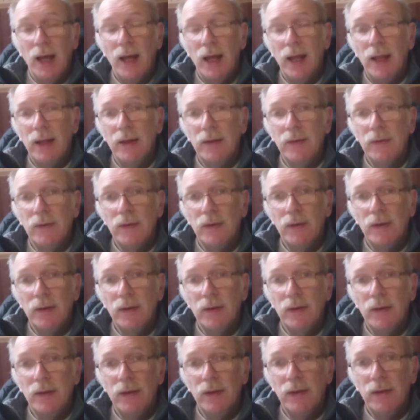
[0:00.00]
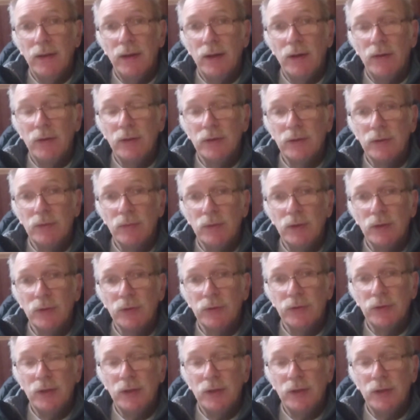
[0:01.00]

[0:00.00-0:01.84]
and there is a real